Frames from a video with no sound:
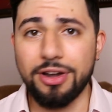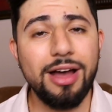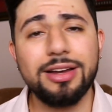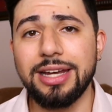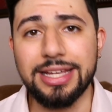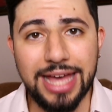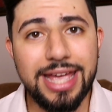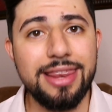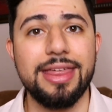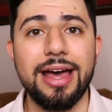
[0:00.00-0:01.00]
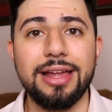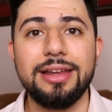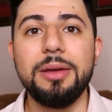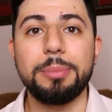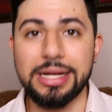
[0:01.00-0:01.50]
not gonna gain
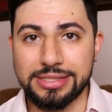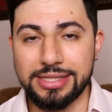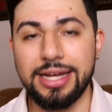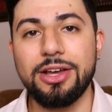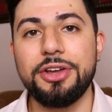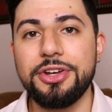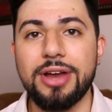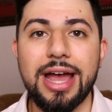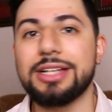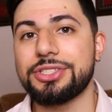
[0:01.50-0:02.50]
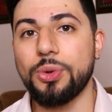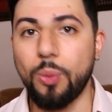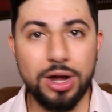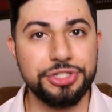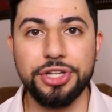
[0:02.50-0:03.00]
that by sitting on your ass,
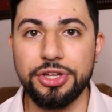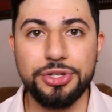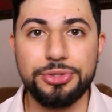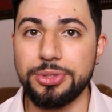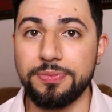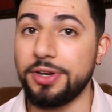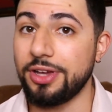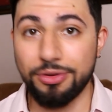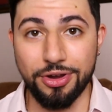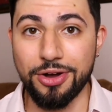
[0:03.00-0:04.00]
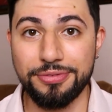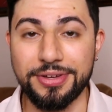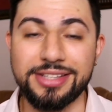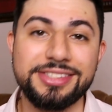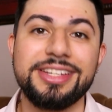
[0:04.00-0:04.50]
watching a YouTube video, no
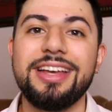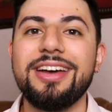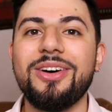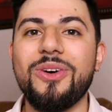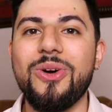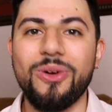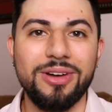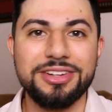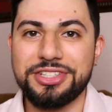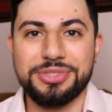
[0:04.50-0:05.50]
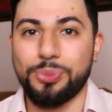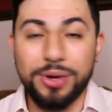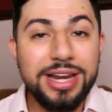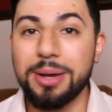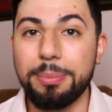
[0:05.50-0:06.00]
offense, or just
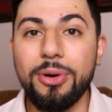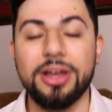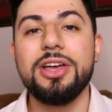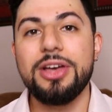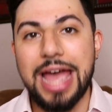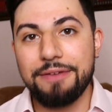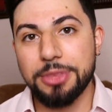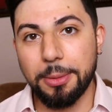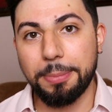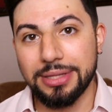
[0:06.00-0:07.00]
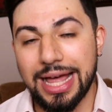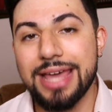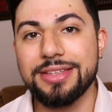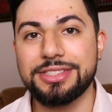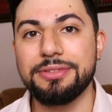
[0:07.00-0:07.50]
reading a book. You have to
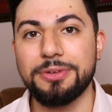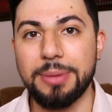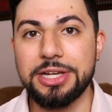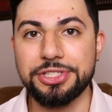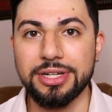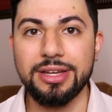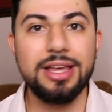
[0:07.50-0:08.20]
apply this information.